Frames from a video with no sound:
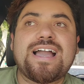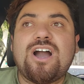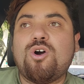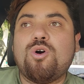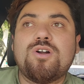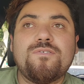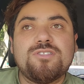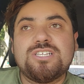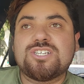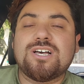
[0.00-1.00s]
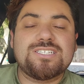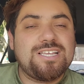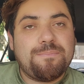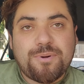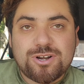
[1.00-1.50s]
a horrible,
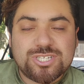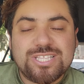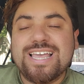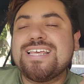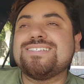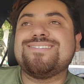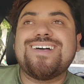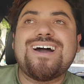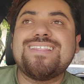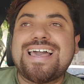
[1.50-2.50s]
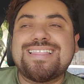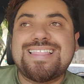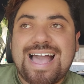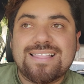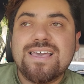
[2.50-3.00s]
disgusting person. It is not like
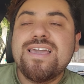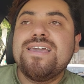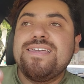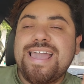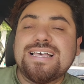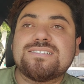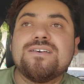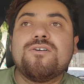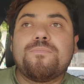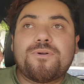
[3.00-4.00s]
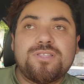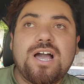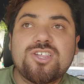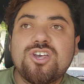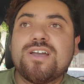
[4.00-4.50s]
that. Yes,
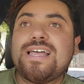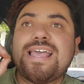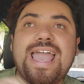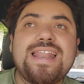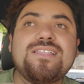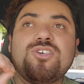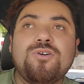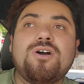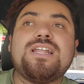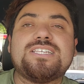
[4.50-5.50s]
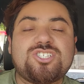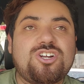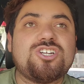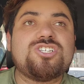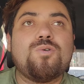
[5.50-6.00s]
production can edit you on a
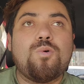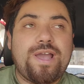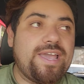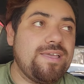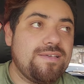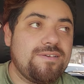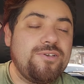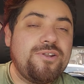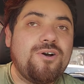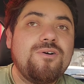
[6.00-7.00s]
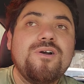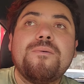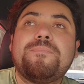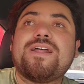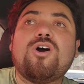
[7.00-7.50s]
certain way, you know,
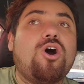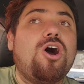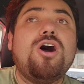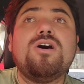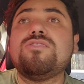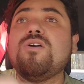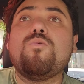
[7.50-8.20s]
but all the